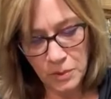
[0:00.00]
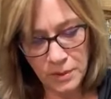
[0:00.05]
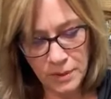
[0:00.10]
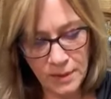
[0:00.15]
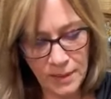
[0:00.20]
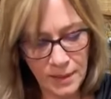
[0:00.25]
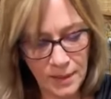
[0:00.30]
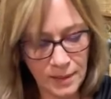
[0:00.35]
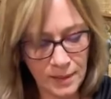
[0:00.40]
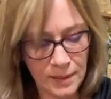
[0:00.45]

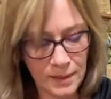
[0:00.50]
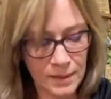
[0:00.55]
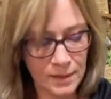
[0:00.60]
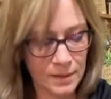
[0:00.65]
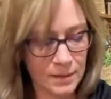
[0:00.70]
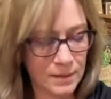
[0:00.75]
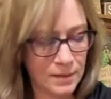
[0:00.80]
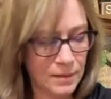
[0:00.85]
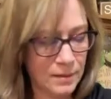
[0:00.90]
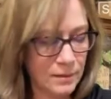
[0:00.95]
Put that
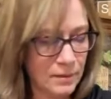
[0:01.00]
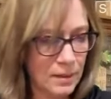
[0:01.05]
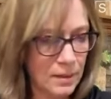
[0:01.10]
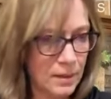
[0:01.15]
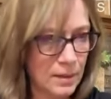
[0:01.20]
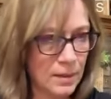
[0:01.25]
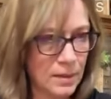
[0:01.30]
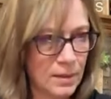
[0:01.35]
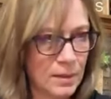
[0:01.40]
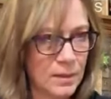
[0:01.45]
on.
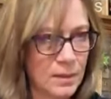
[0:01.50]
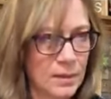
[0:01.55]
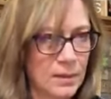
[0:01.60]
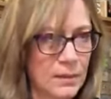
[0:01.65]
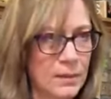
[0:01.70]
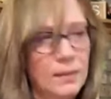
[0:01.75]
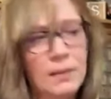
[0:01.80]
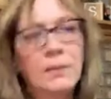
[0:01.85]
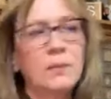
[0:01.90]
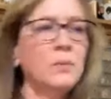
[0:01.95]

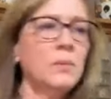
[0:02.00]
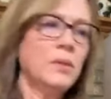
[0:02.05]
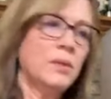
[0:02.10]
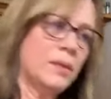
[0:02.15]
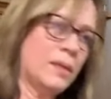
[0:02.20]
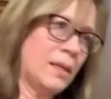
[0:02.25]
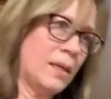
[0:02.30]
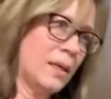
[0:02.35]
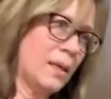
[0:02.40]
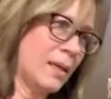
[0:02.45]
I think we're
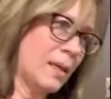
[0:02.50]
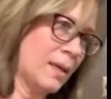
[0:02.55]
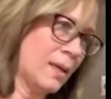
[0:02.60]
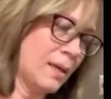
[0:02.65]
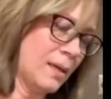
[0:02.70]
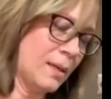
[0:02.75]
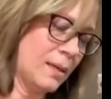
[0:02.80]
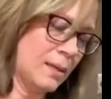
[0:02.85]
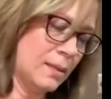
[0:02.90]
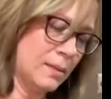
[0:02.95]
going to
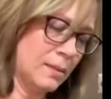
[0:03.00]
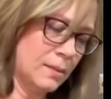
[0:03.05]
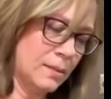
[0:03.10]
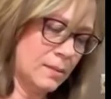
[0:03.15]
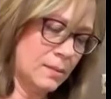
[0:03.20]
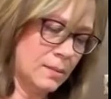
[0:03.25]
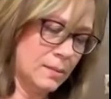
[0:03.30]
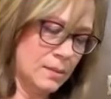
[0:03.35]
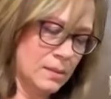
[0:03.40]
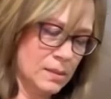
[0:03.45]
add
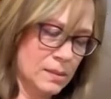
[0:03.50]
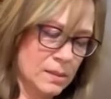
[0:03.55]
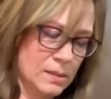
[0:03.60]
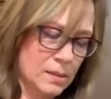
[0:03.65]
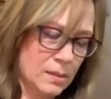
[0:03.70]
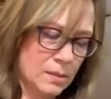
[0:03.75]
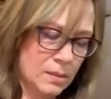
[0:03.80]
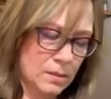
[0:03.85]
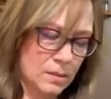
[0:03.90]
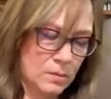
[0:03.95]

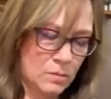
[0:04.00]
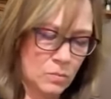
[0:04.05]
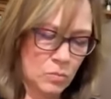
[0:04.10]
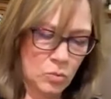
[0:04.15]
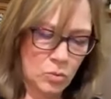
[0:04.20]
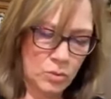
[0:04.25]
just a little